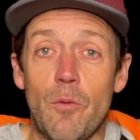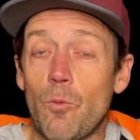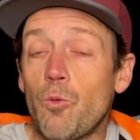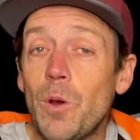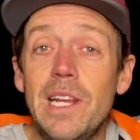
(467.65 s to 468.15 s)

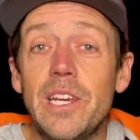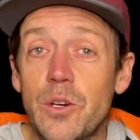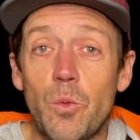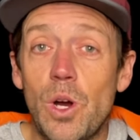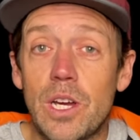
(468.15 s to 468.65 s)
really
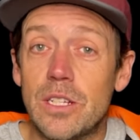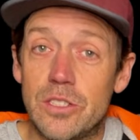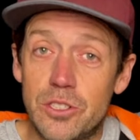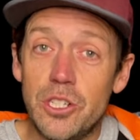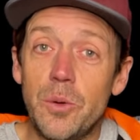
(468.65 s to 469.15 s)
good workers
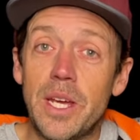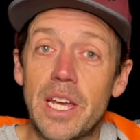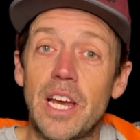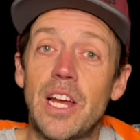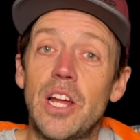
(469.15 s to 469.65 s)

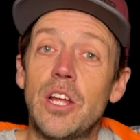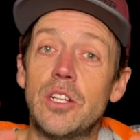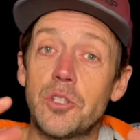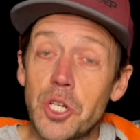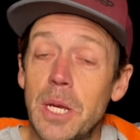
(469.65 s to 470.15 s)
doing
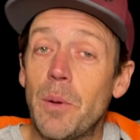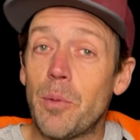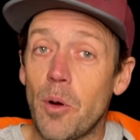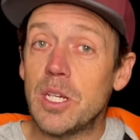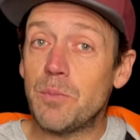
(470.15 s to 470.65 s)
cheaper
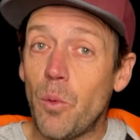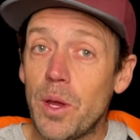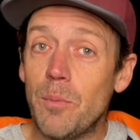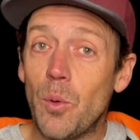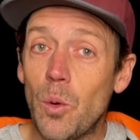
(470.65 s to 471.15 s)
price
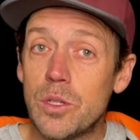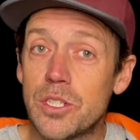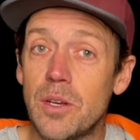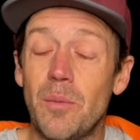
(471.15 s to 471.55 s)
point boards,